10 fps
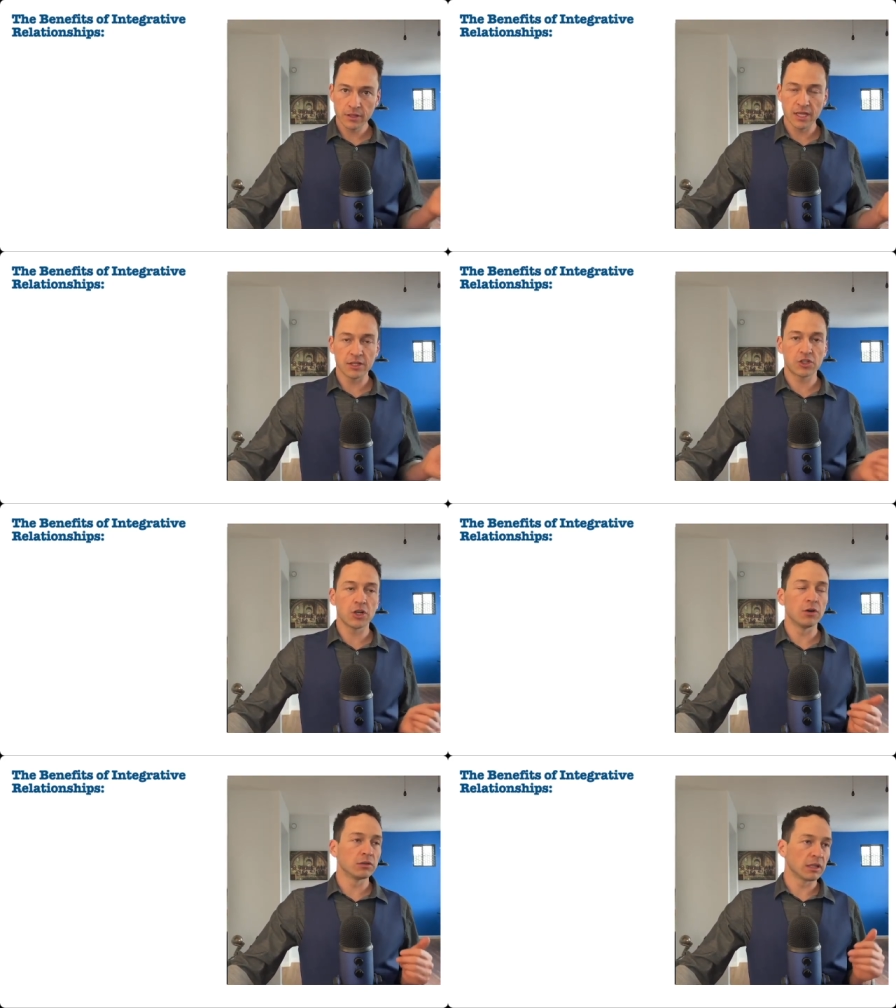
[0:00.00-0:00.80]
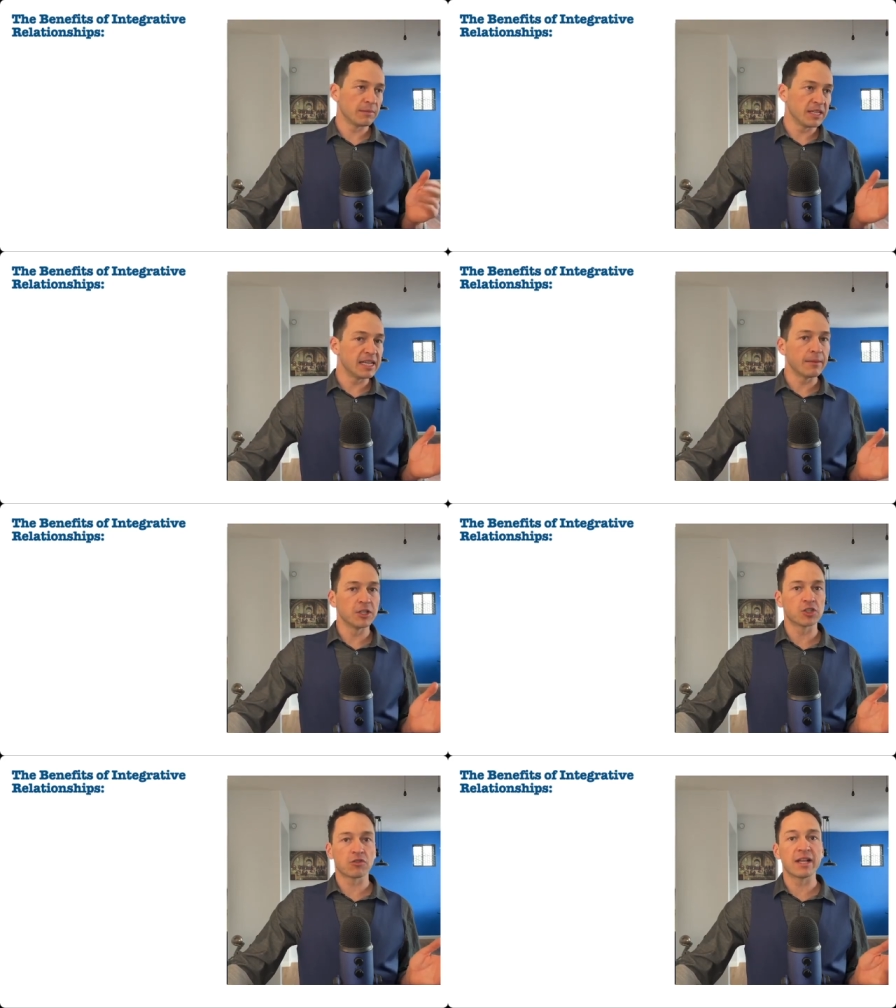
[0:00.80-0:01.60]
these. So let me
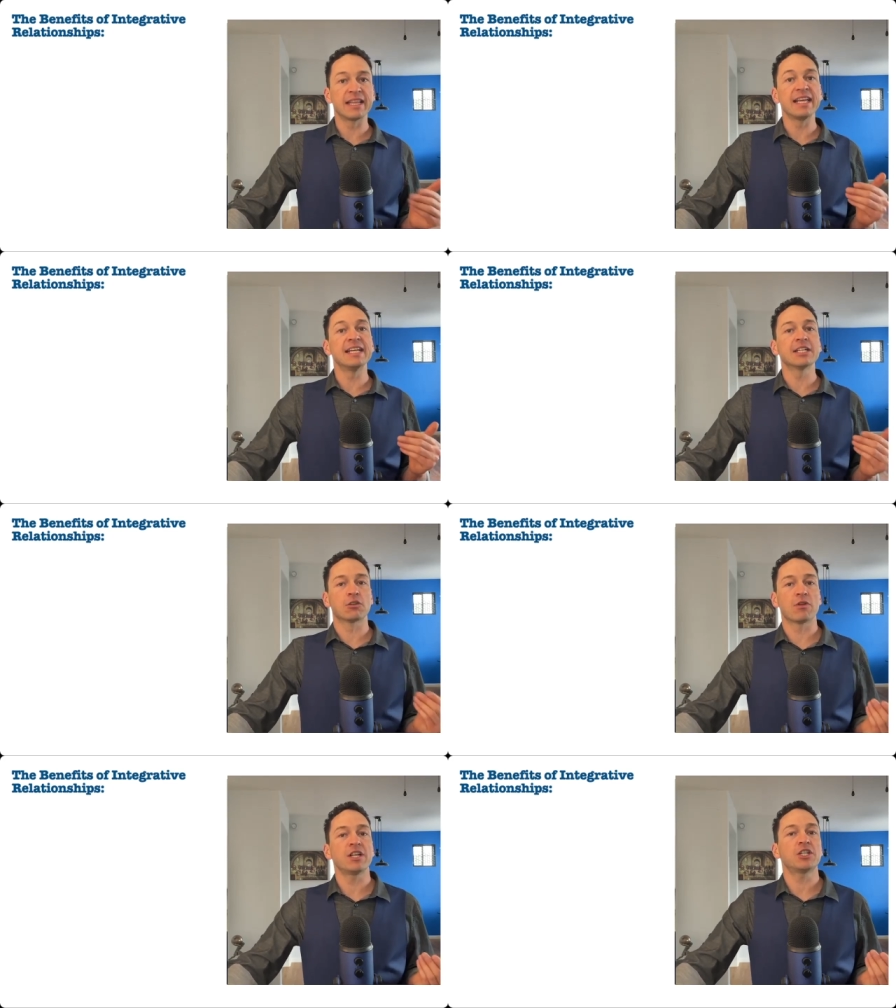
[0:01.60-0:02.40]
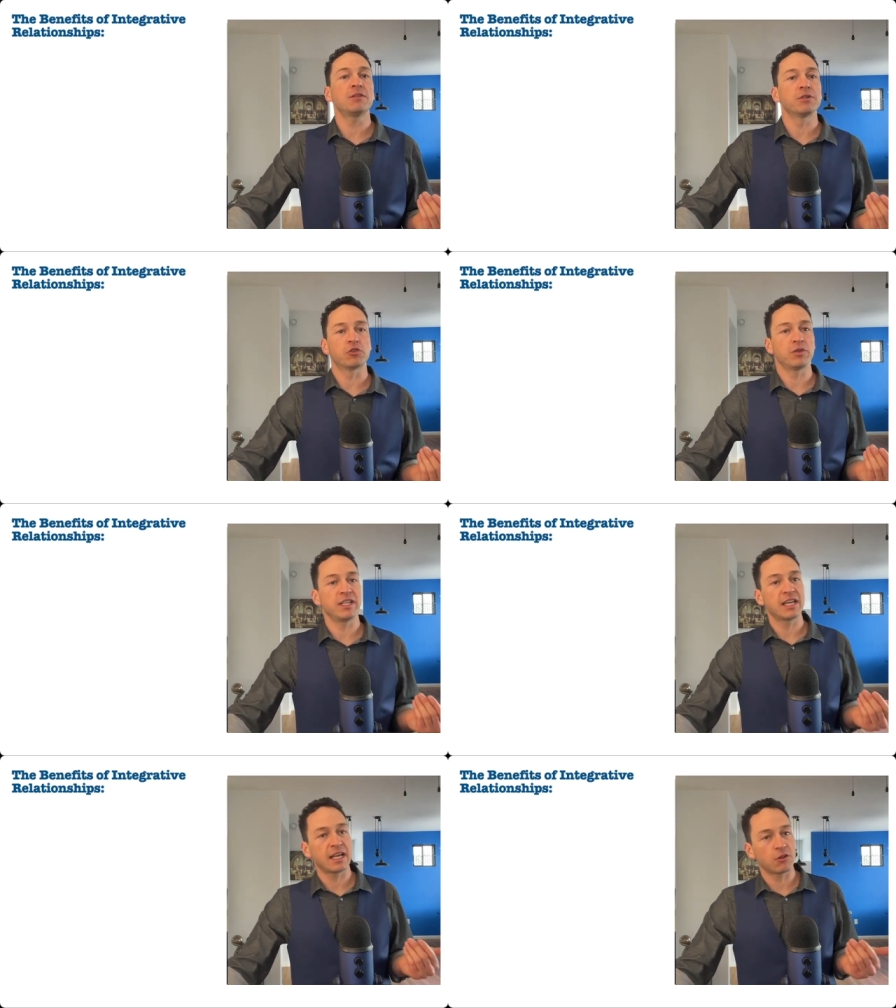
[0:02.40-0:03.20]
demonstrate. The integration
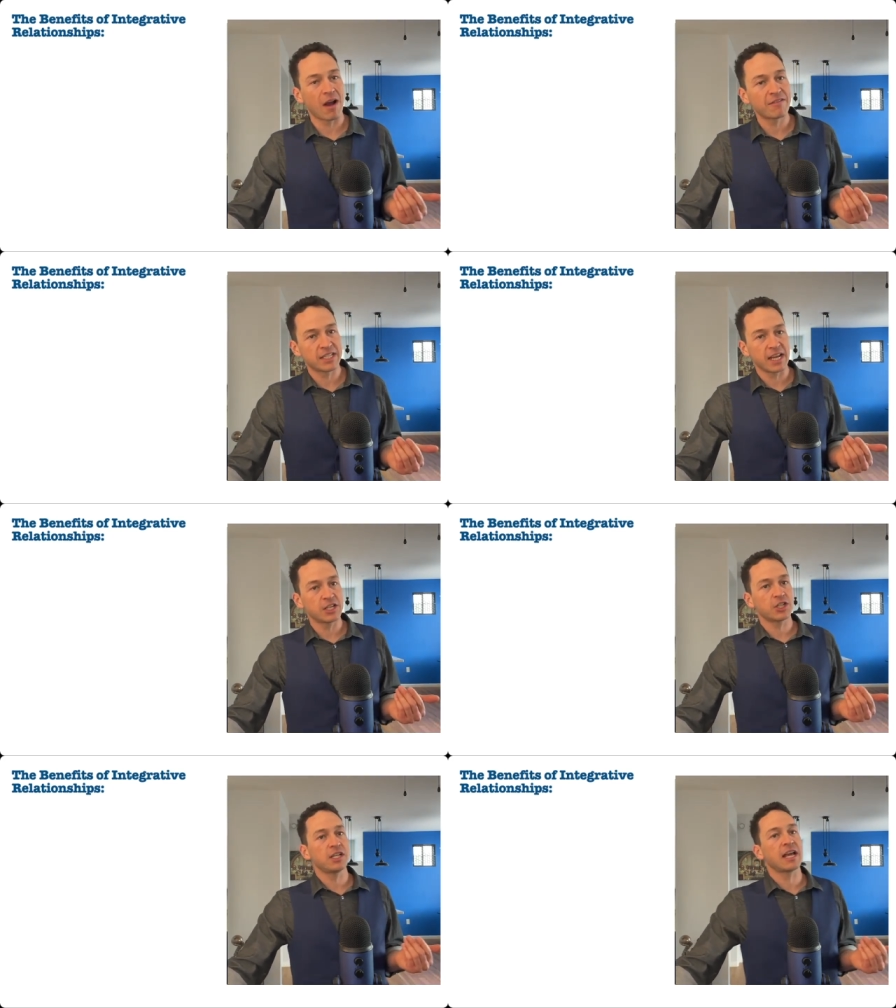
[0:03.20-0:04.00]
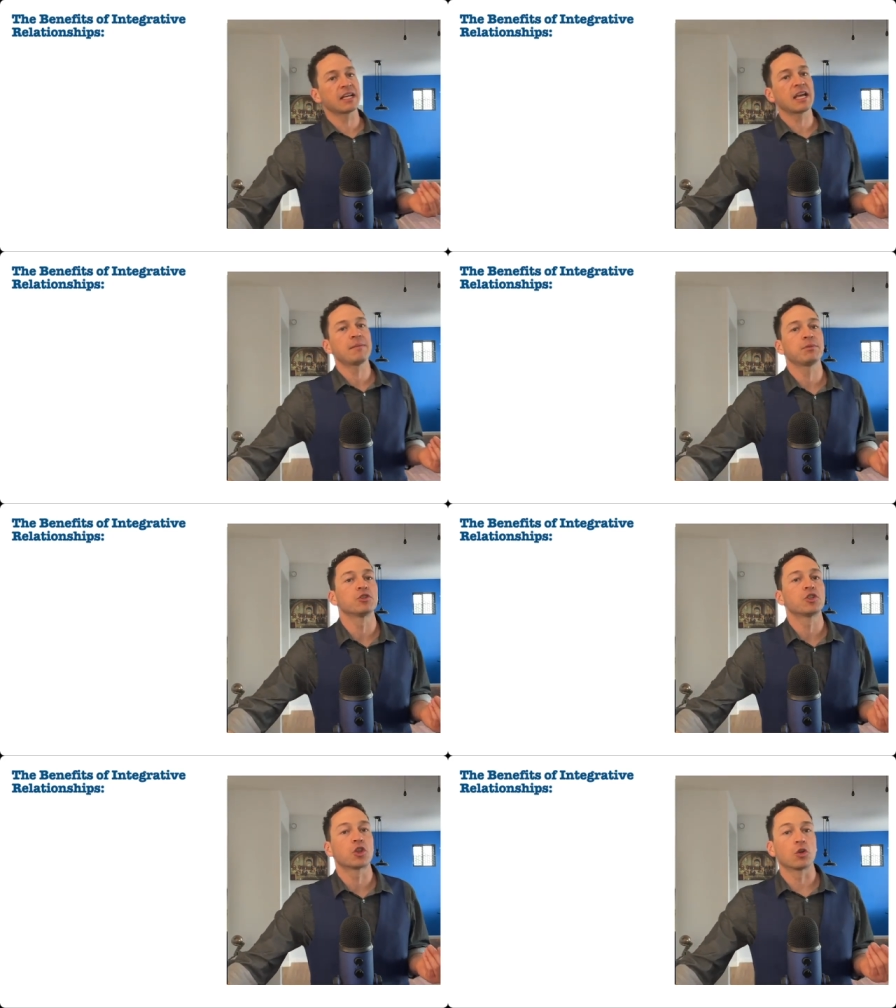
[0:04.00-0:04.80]
between gravitation and
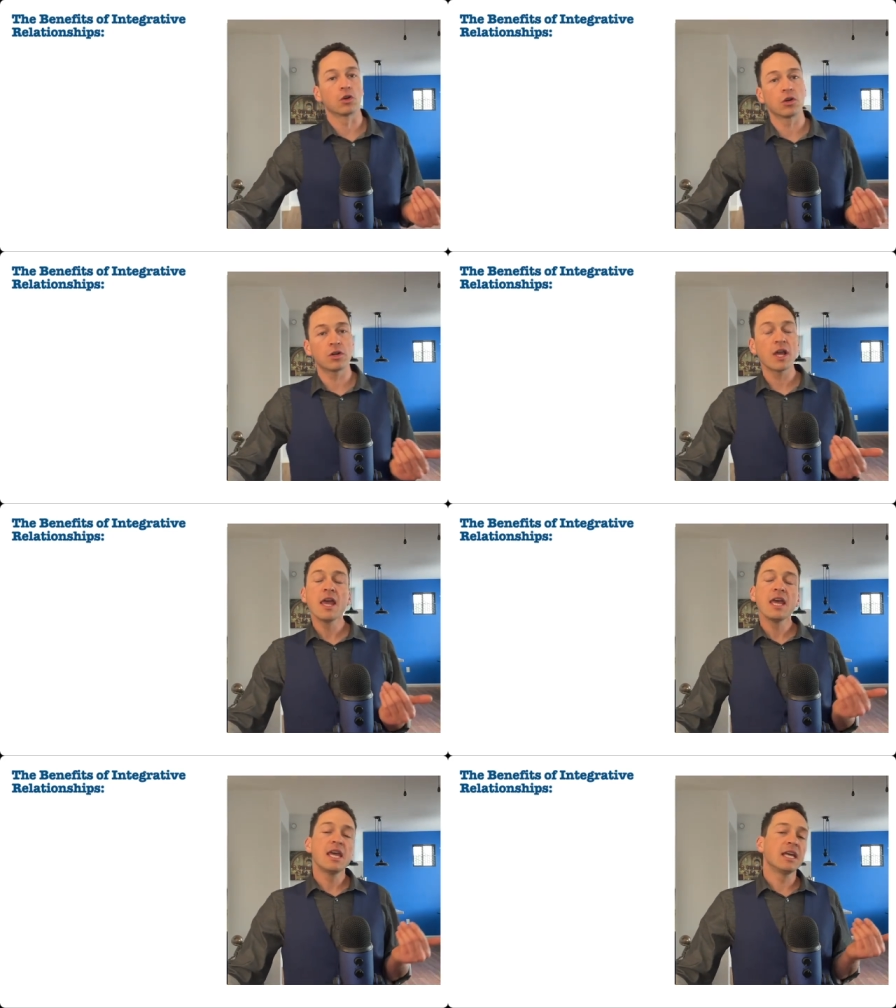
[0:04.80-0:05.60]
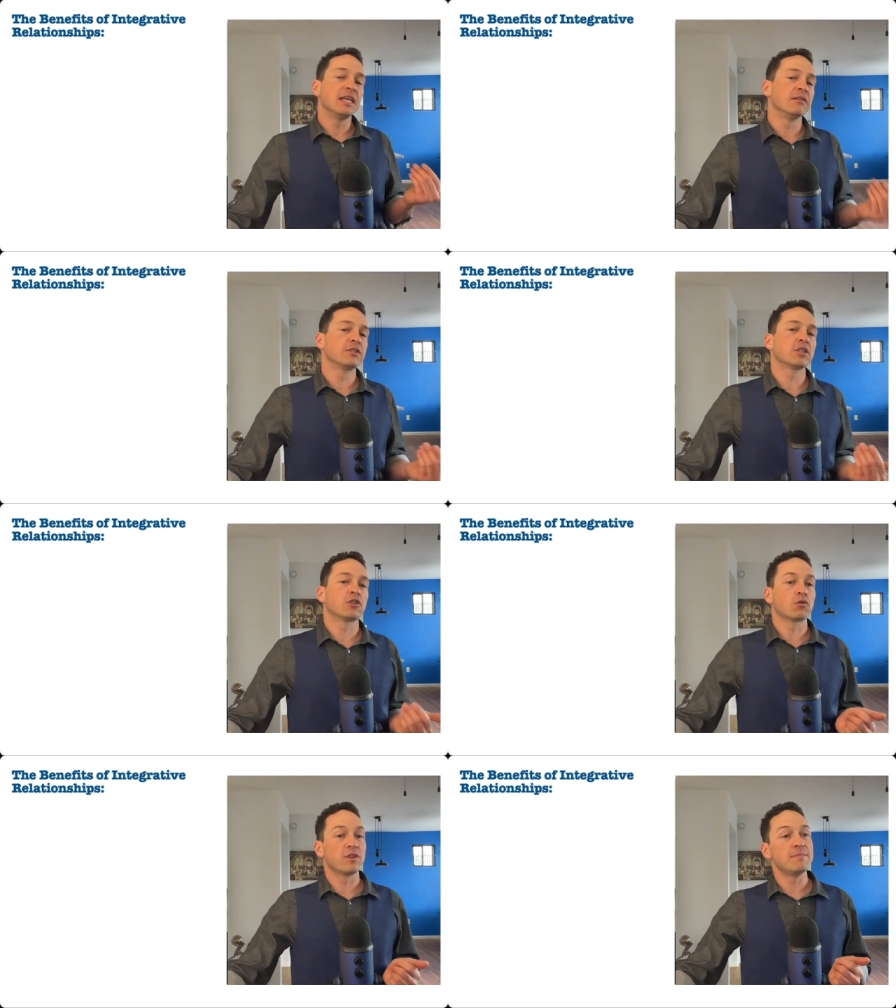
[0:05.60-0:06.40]
Kepler's third gives
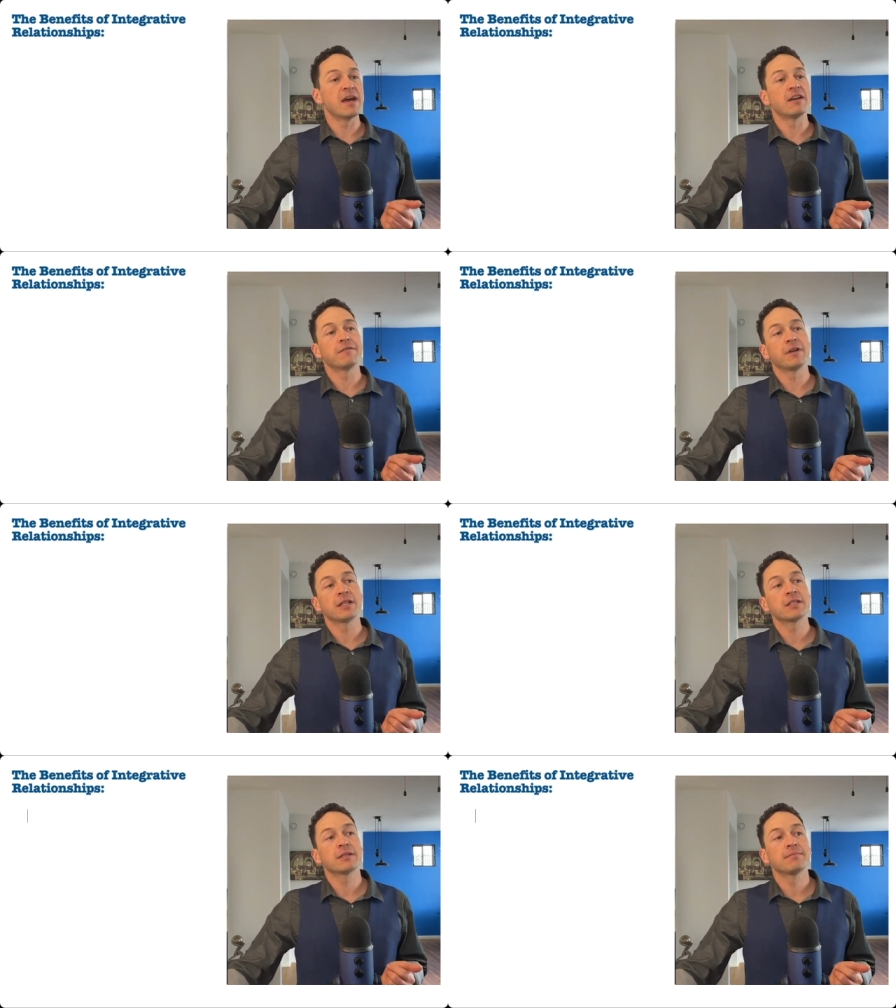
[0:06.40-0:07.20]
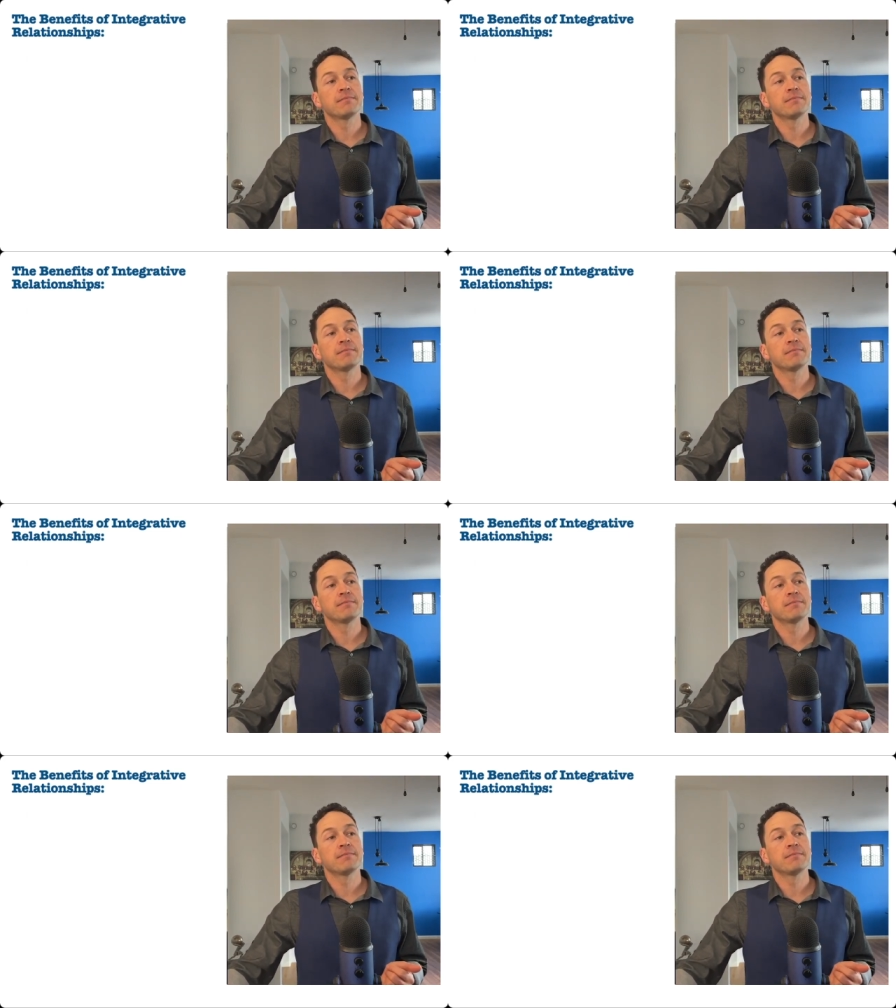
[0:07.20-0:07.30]
us three benefits.